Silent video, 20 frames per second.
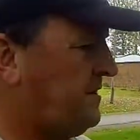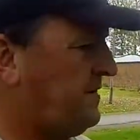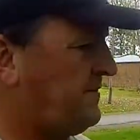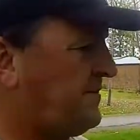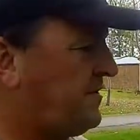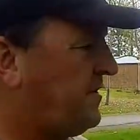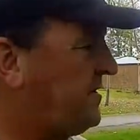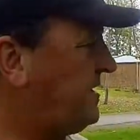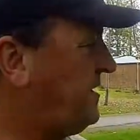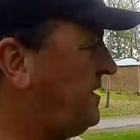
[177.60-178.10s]

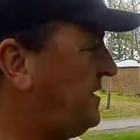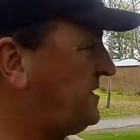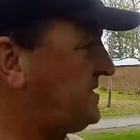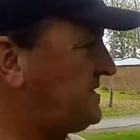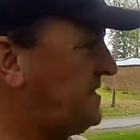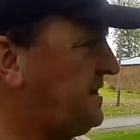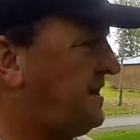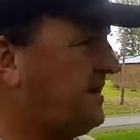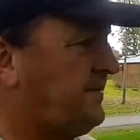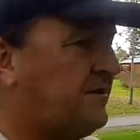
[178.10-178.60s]
I've got it
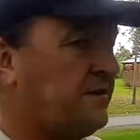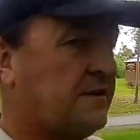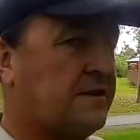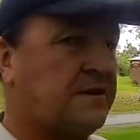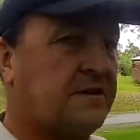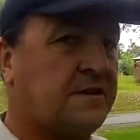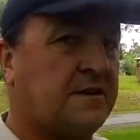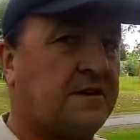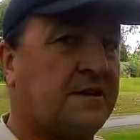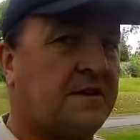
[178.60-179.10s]
nice and level.
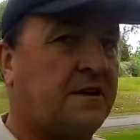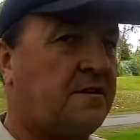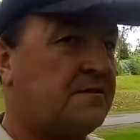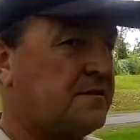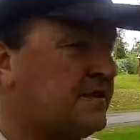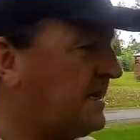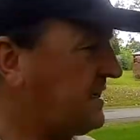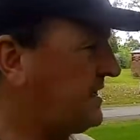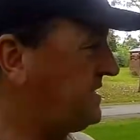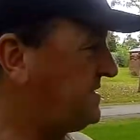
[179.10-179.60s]
I'll
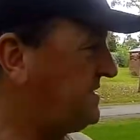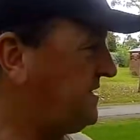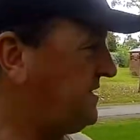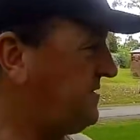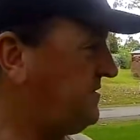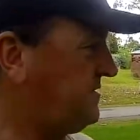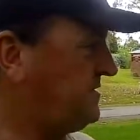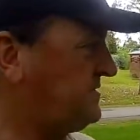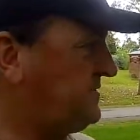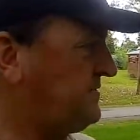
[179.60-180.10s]
take a
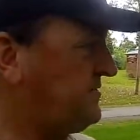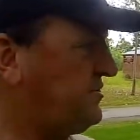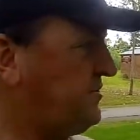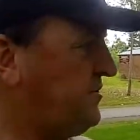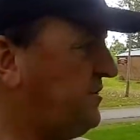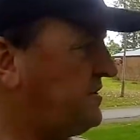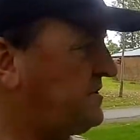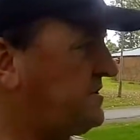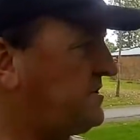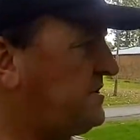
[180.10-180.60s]
series of
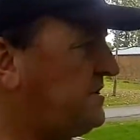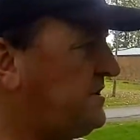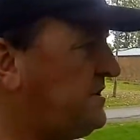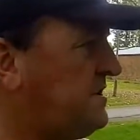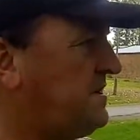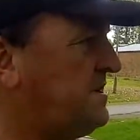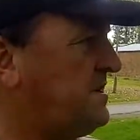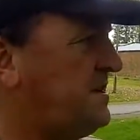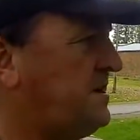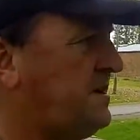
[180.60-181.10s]
shots
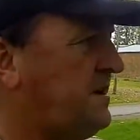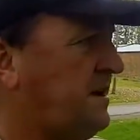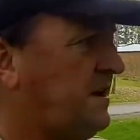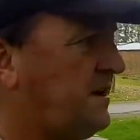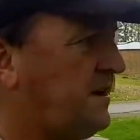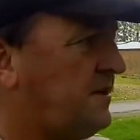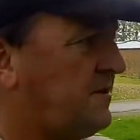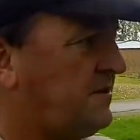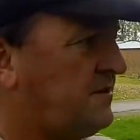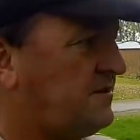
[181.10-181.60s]

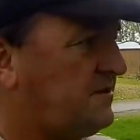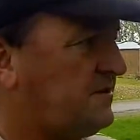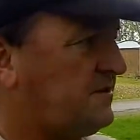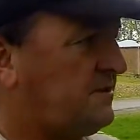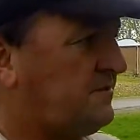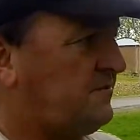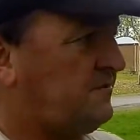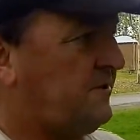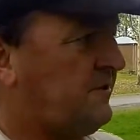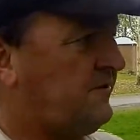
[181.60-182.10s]

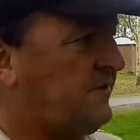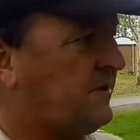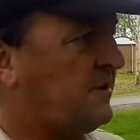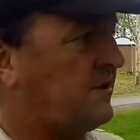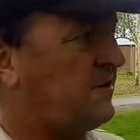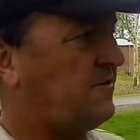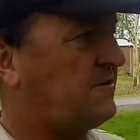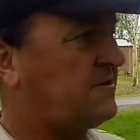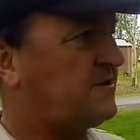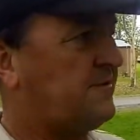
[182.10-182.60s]
moving
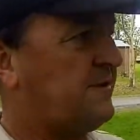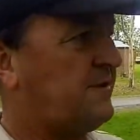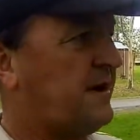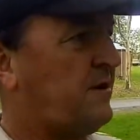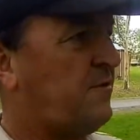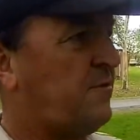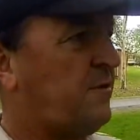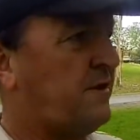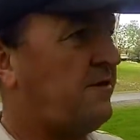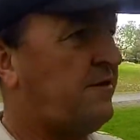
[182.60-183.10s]
across
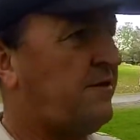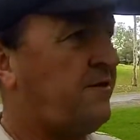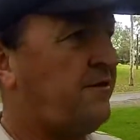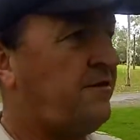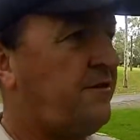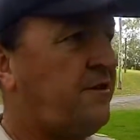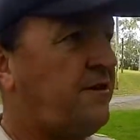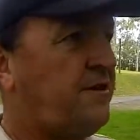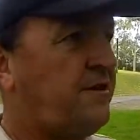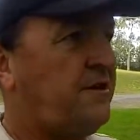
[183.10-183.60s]
about
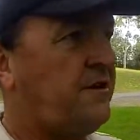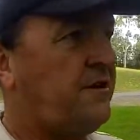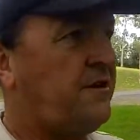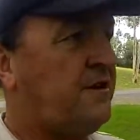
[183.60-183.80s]
1/3.